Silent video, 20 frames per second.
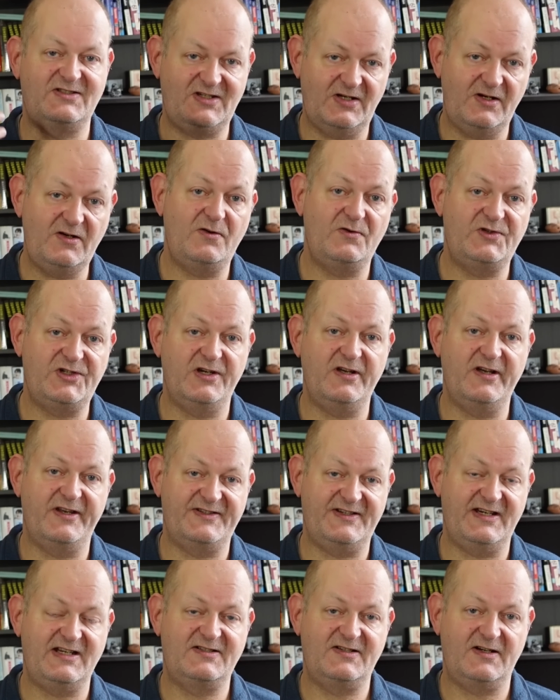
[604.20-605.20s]
to
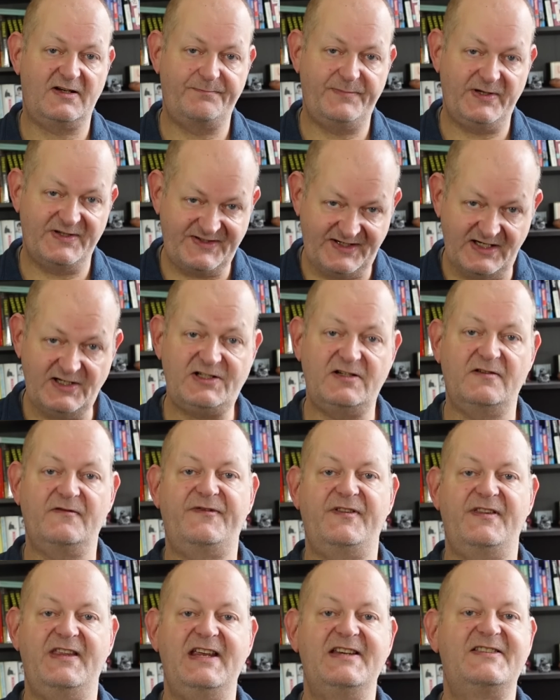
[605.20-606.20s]
Jersey to position
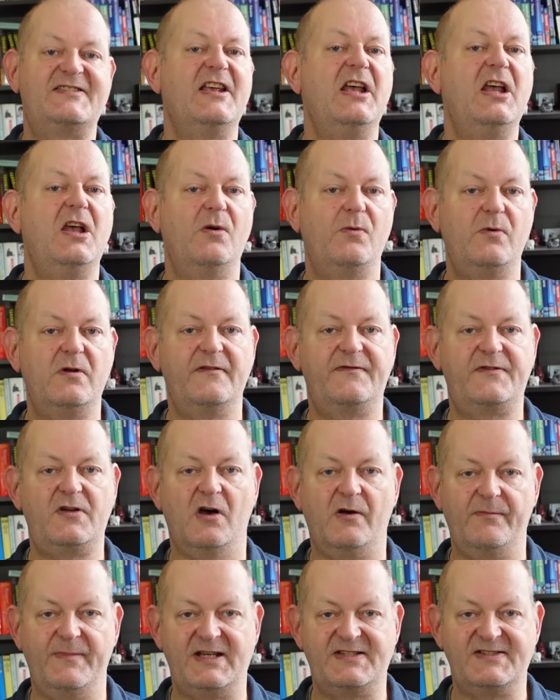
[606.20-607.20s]
for this would have
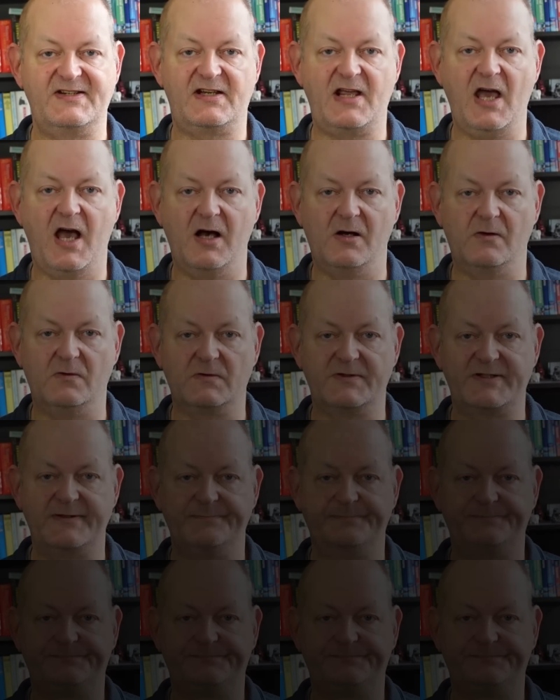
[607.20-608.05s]
got me to gold.